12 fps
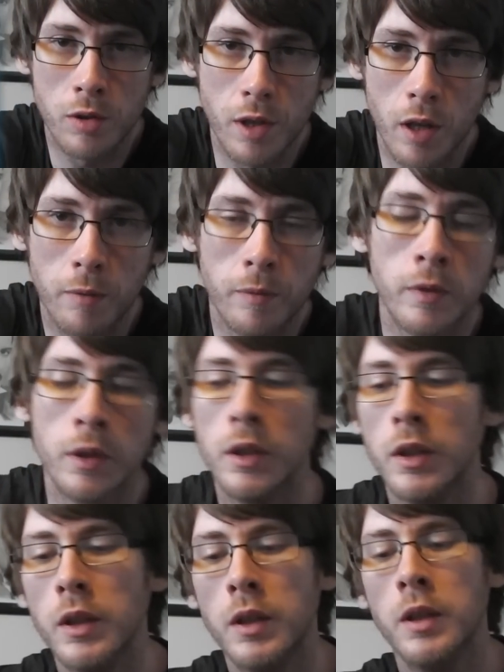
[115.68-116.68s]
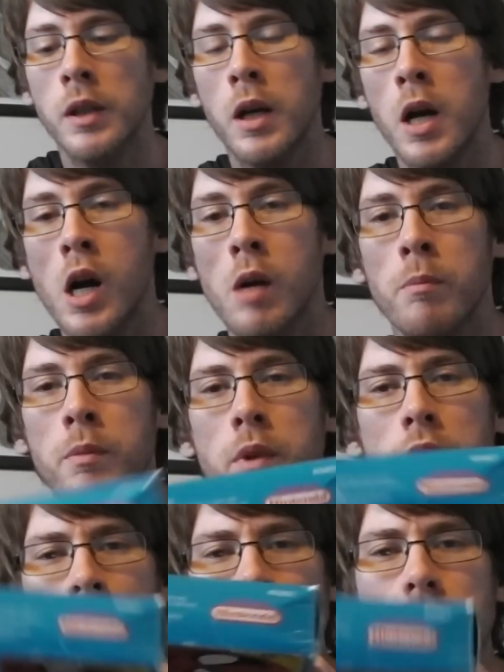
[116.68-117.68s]
there. Um,
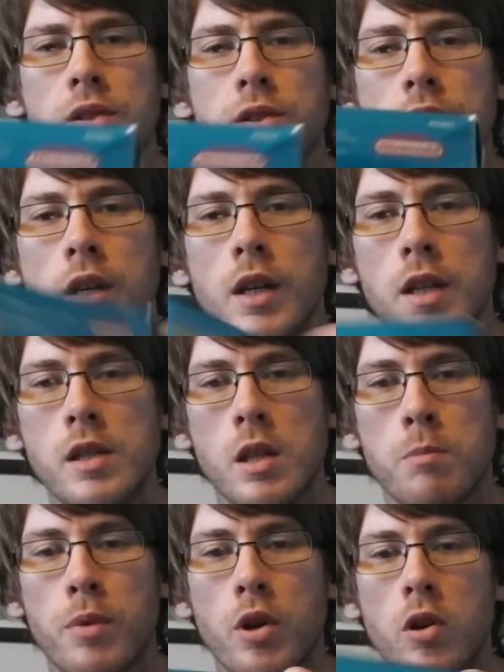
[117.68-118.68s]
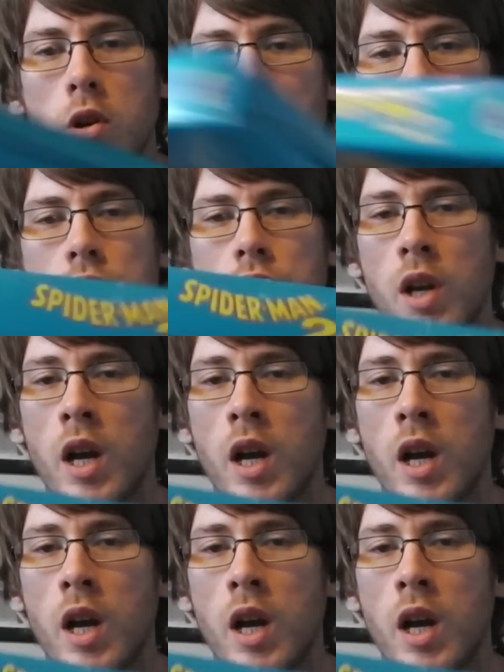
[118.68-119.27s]
that's the size of the box.